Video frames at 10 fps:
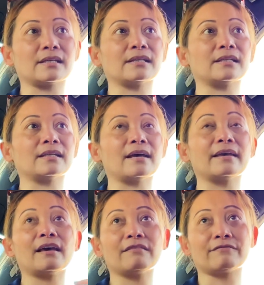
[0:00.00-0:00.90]
and
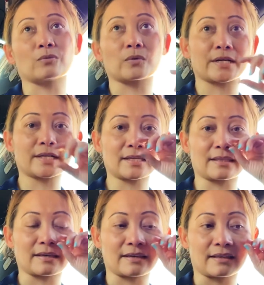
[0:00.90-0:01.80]
I have work
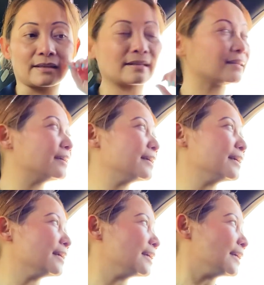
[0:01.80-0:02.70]
that
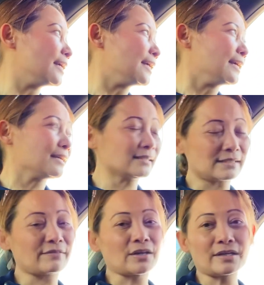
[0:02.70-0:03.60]

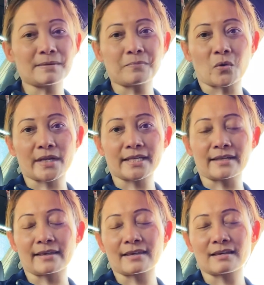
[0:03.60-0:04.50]
is very important.
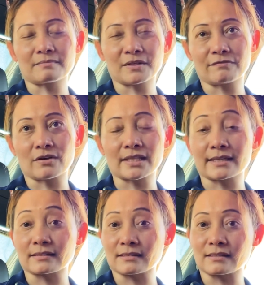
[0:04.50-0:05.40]
I can't be
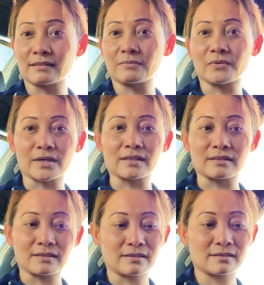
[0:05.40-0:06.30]
falling asleep
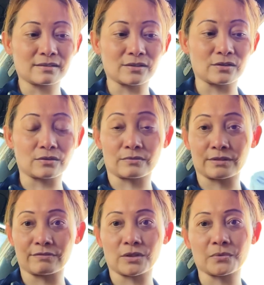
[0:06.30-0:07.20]
while, you know,
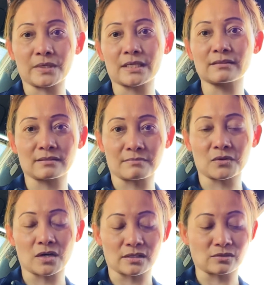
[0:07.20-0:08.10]
reviewing some
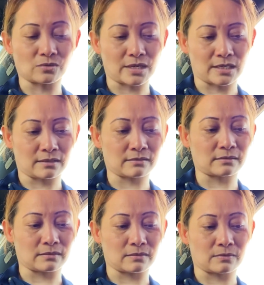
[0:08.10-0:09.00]

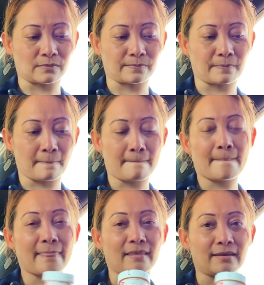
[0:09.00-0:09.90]
contracts, so
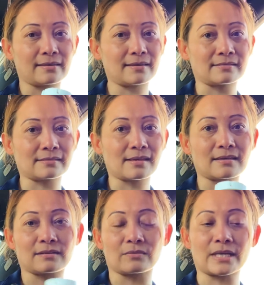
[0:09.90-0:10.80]
I can't
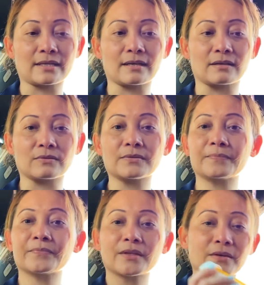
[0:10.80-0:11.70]
take it right now.
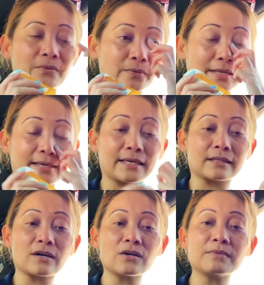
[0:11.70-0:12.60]
When I
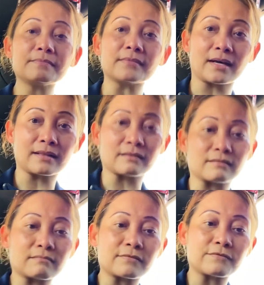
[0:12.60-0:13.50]
get home,
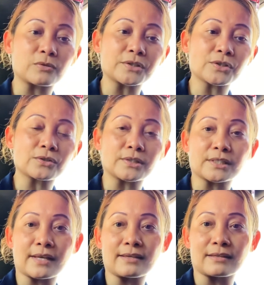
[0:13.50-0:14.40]
I'll for sure
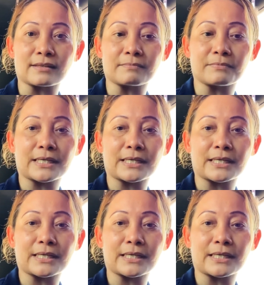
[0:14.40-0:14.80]
take it,